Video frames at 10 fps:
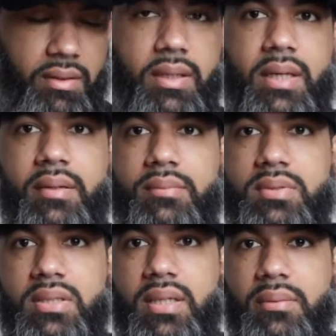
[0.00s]
And
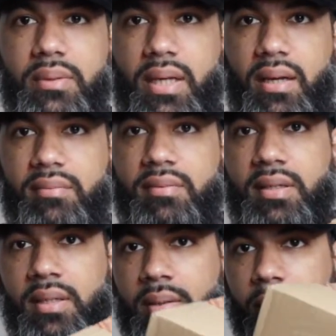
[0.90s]
today we have
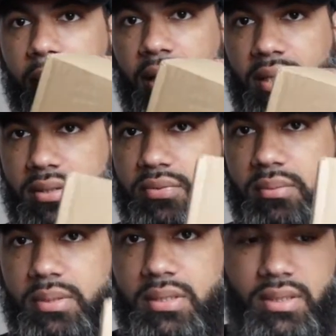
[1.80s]
a package
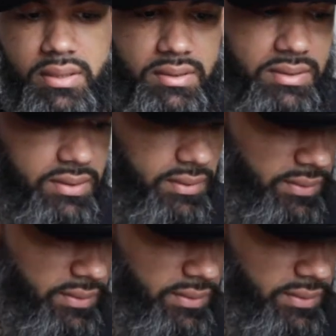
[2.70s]
from Adidas.